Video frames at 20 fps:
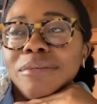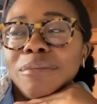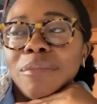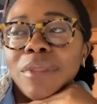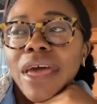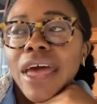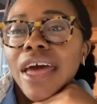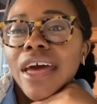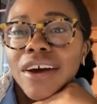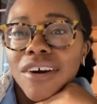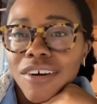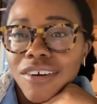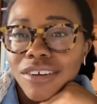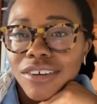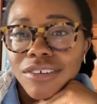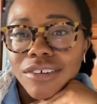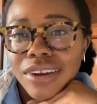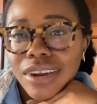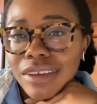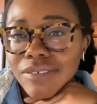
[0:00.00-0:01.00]
Hell,
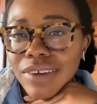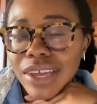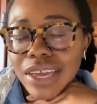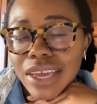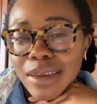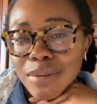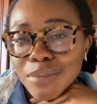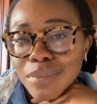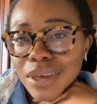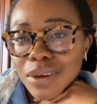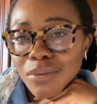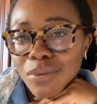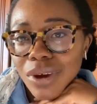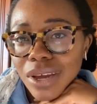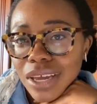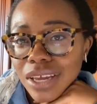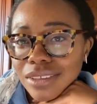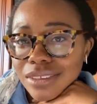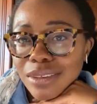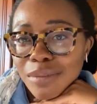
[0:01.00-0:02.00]
you could even hit me
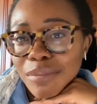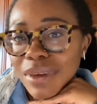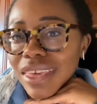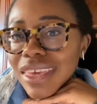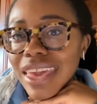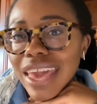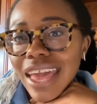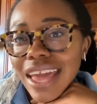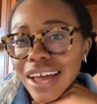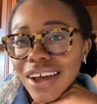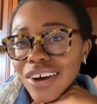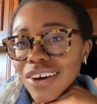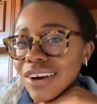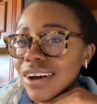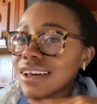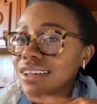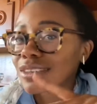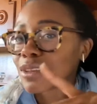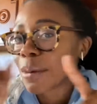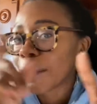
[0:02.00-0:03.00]
with some Miguel,
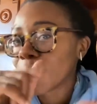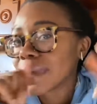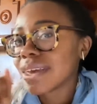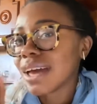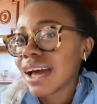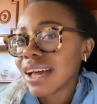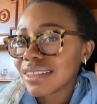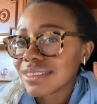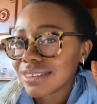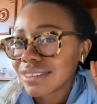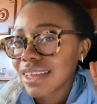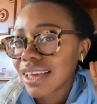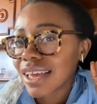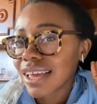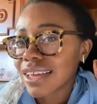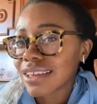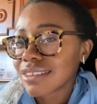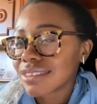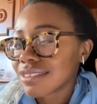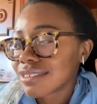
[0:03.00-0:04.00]
some
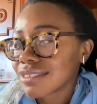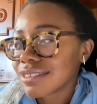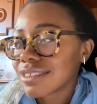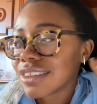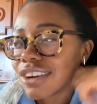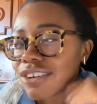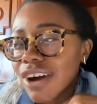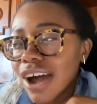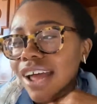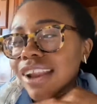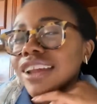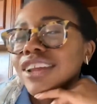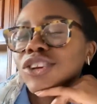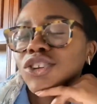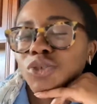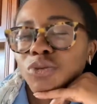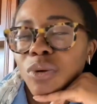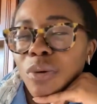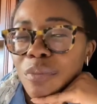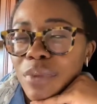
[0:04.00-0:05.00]
Beyonce. No, I'd hit
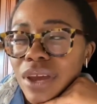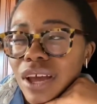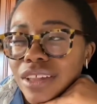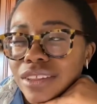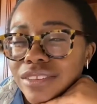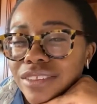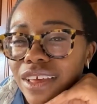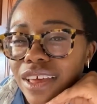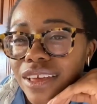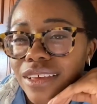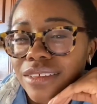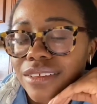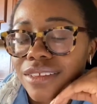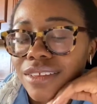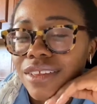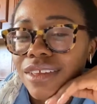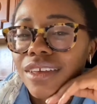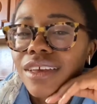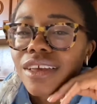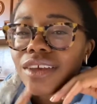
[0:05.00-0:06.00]
you with Beyonce.
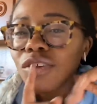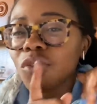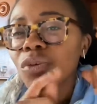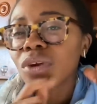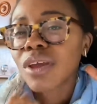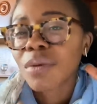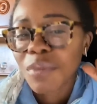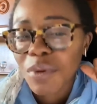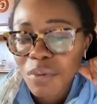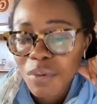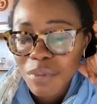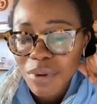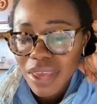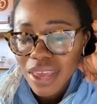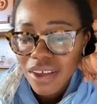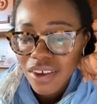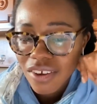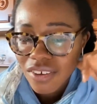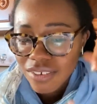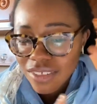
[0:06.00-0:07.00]
You can hit me with
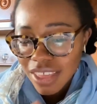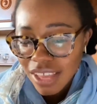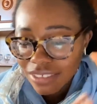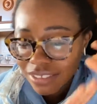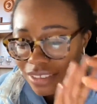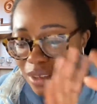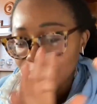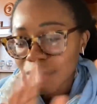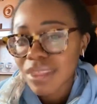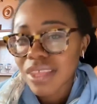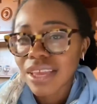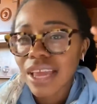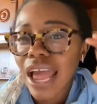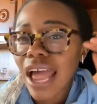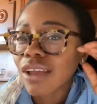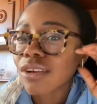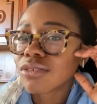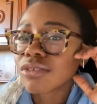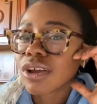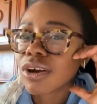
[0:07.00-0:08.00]
Miguel. Yeah, something.
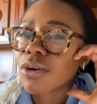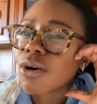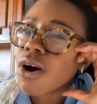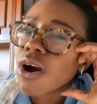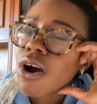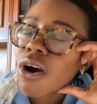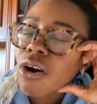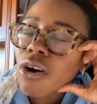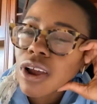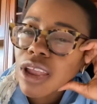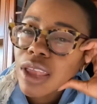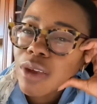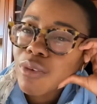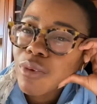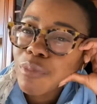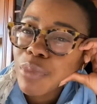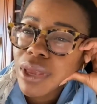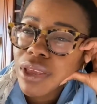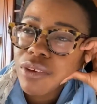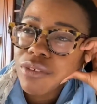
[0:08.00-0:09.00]
I don't know. Or
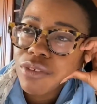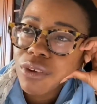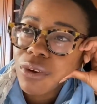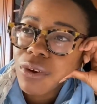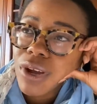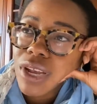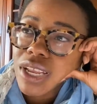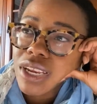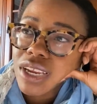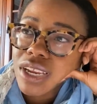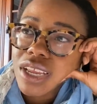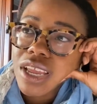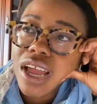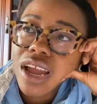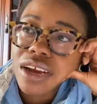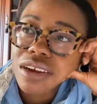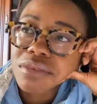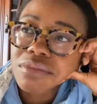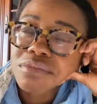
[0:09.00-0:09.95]
even Pink Floyd. Yeah.